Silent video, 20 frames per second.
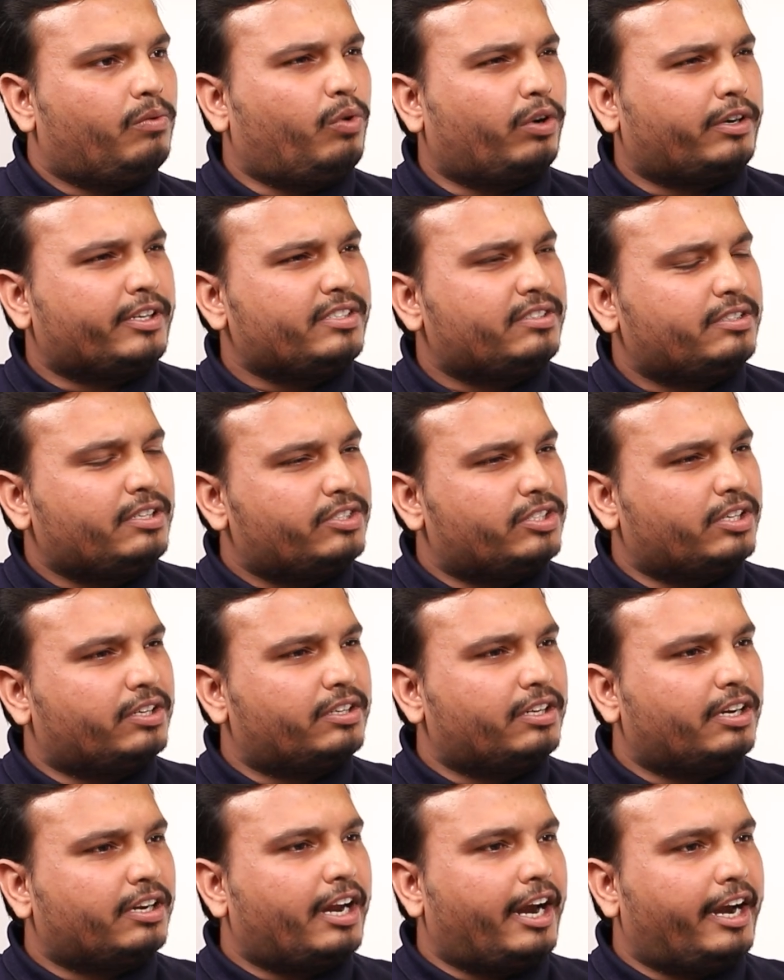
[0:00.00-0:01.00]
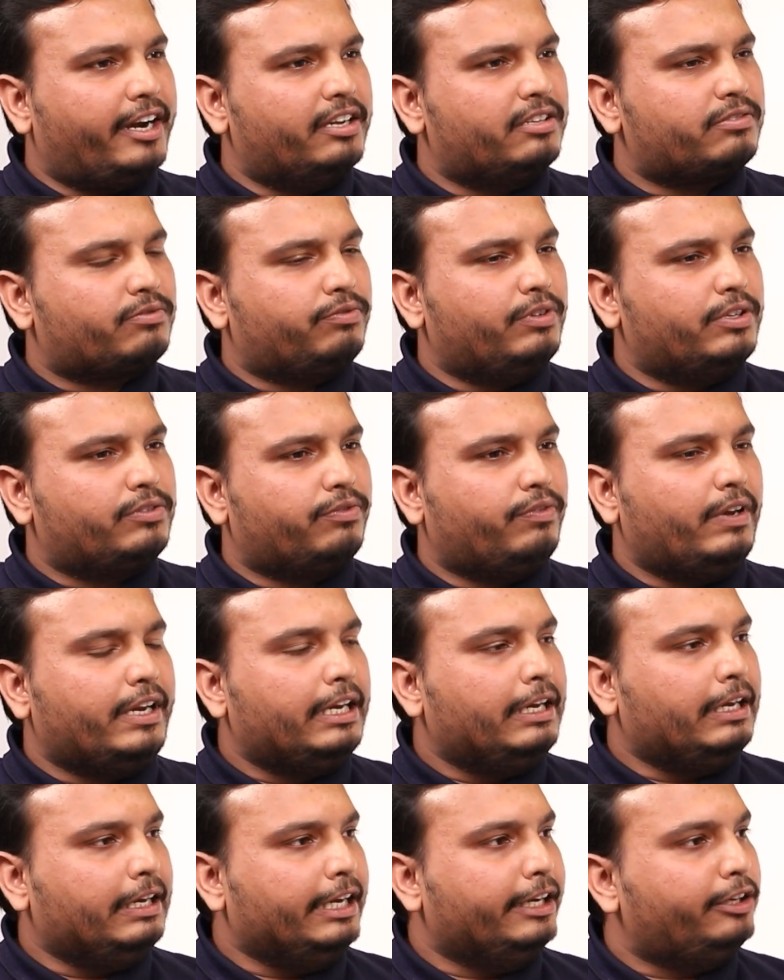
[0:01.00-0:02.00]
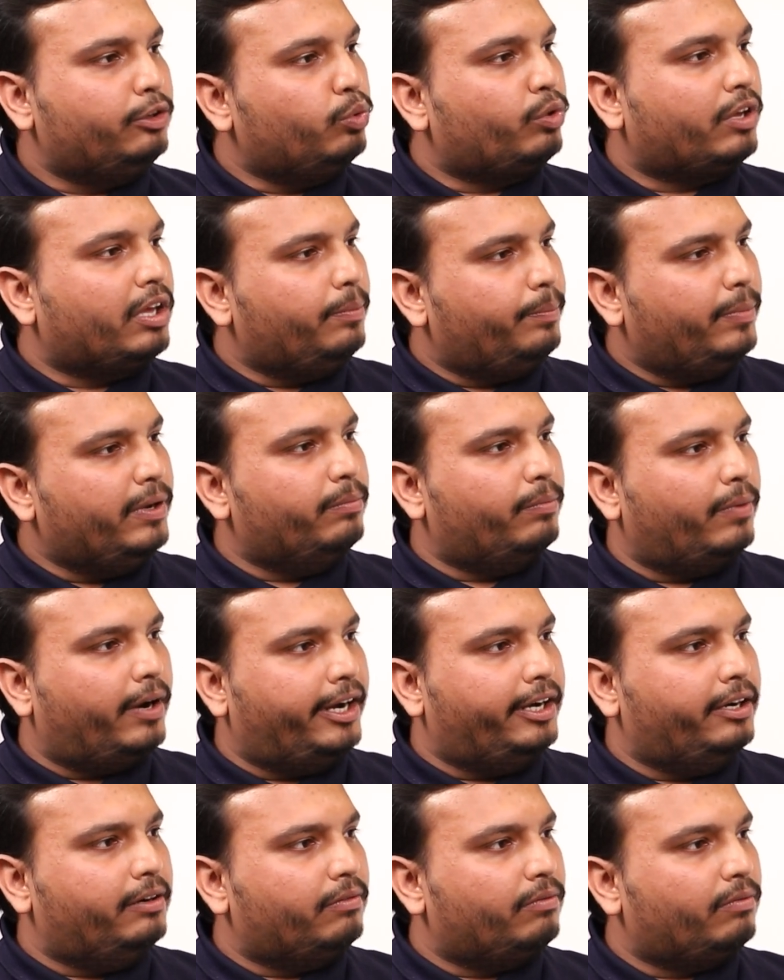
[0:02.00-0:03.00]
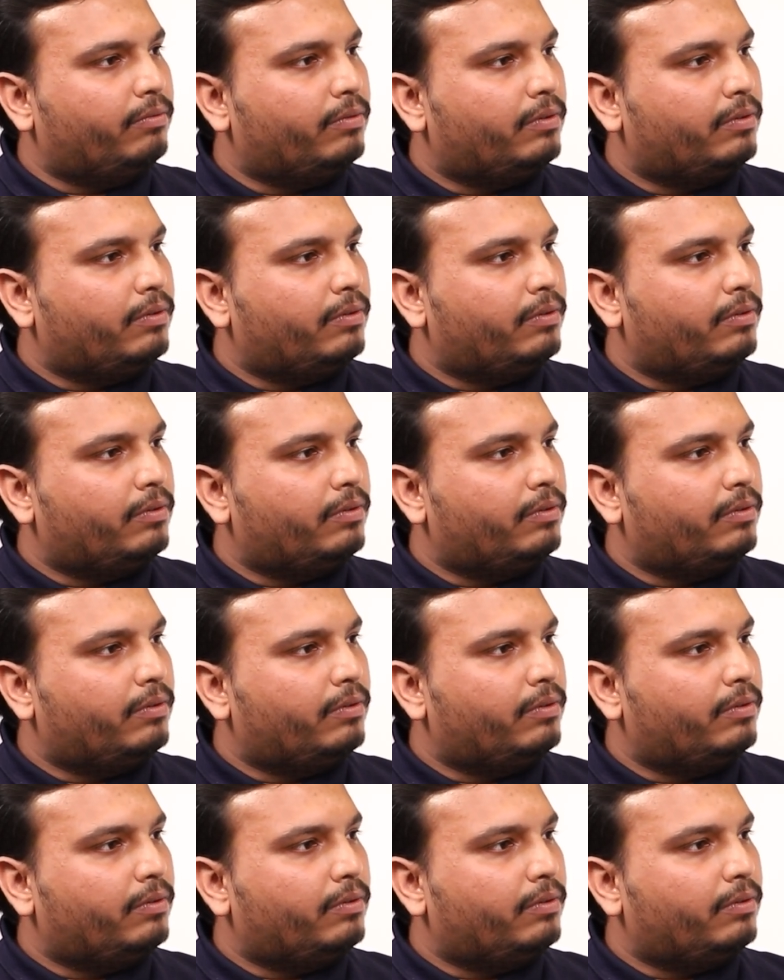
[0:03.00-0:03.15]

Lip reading: What is the general guidance which we need to keep in mind